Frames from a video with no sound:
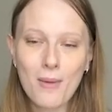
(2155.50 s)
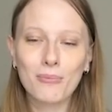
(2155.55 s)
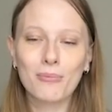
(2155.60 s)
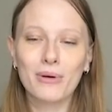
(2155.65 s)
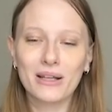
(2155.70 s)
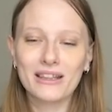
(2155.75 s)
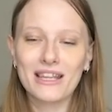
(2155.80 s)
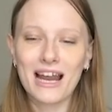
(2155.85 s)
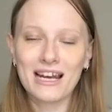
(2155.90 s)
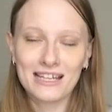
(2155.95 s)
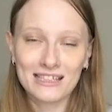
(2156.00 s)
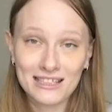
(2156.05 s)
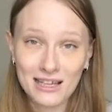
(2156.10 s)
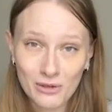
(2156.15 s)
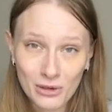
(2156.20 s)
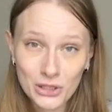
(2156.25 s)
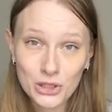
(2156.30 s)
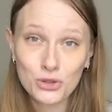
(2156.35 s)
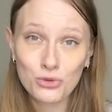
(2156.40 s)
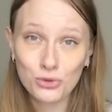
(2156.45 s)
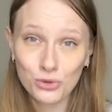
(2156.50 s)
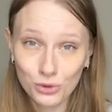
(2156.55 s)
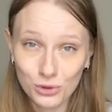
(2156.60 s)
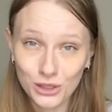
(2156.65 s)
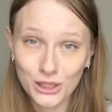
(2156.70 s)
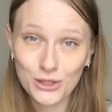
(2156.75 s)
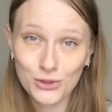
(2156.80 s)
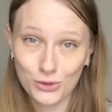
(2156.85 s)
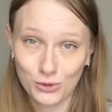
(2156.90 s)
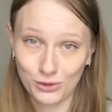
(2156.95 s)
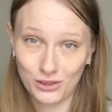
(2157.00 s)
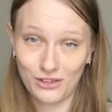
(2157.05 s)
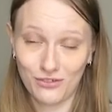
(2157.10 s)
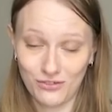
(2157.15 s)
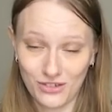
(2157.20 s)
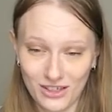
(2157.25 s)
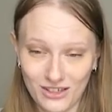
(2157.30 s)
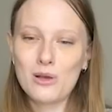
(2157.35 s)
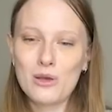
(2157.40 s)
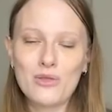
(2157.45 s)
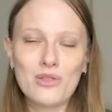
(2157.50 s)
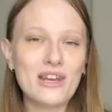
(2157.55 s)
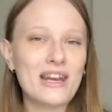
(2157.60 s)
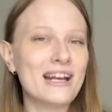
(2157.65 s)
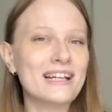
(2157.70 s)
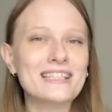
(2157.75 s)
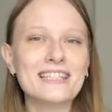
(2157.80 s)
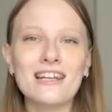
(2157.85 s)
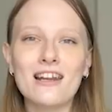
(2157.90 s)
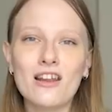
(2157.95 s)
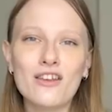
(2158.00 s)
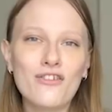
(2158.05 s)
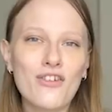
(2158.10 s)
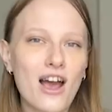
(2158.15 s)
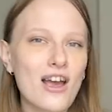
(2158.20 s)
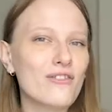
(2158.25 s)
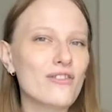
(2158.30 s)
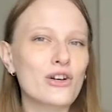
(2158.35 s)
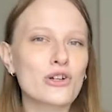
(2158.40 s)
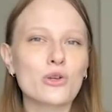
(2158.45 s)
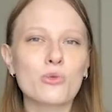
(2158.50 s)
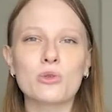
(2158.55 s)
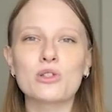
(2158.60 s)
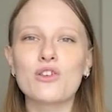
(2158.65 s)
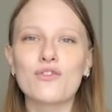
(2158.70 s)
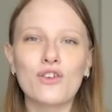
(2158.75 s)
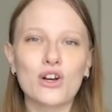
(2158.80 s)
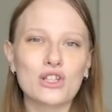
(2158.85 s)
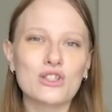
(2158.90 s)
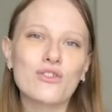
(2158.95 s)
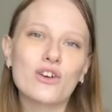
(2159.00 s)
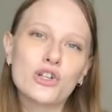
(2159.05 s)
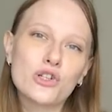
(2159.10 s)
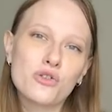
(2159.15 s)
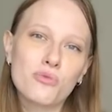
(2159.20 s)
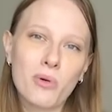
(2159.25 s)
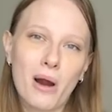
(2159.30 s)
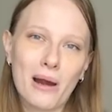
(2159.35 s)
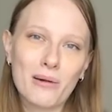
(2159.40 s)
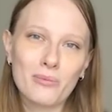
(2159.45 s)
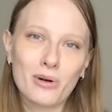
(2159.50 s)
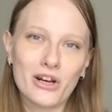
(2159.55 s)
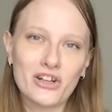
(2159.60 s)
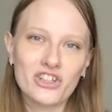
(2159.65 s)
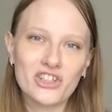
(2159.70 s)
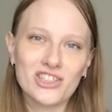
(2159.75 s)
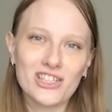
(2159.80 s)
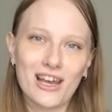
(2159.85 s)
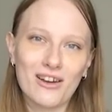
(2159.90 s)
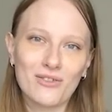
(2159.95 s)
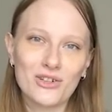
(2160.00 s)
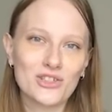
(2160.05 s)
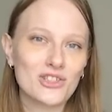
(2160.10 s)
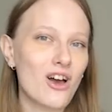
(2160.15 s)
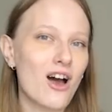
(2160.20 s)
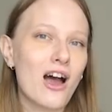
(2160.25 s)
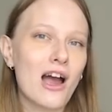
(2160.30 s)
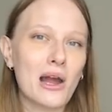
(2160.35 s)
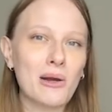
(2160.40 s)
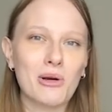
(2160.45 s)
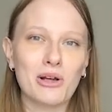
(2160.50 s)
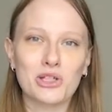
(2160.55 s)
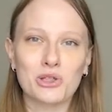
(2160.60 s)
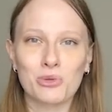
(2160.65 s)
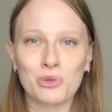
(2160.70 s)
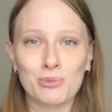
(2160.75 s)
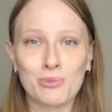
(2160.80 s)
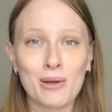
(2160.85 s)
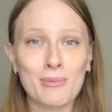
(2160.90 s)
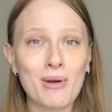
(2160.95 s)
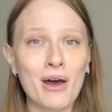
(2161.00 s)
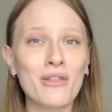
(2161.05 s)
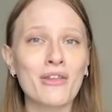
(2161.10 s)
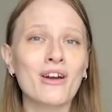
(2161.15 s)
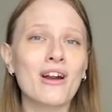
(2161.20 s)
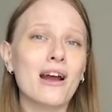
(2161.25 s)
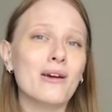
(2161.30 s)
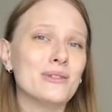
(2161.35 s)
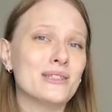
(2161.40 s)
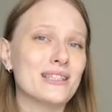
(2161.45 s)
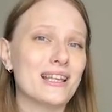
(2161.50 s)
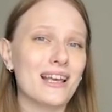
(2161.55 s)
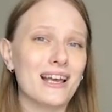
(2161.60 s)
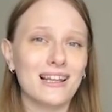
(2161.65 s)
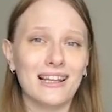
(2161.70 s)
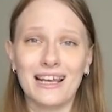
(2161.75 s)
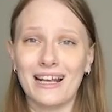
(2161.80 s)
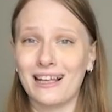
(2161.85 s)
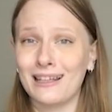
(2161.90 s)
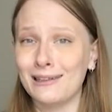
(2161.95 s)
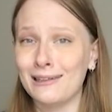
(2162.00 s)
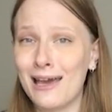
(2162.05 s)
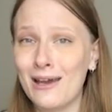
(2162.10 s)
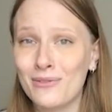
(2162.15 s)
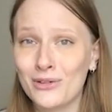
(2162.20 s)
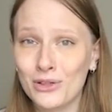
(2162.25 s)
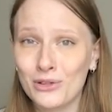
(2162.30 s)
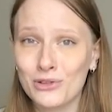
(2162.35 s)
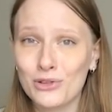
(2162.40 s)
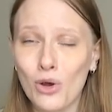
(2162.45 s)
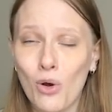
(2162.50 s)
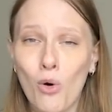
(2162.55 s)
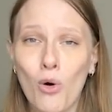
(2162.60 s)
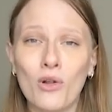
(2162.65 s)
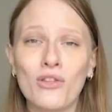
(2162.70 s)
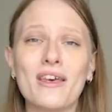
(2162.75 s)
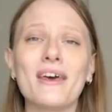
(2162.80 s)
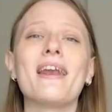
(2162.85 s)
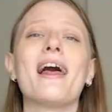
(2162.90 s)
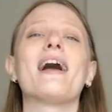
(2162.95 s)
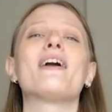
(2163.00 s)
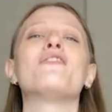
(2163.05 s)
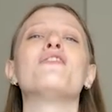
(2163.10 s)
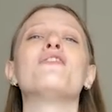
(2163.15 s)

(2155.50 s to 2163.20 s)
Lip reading: but that is how I truly, truly feel. The 1995 version was the first version of Pride and Prejudice I ever saw. I watched it with my mother. I was like 11 years old, and I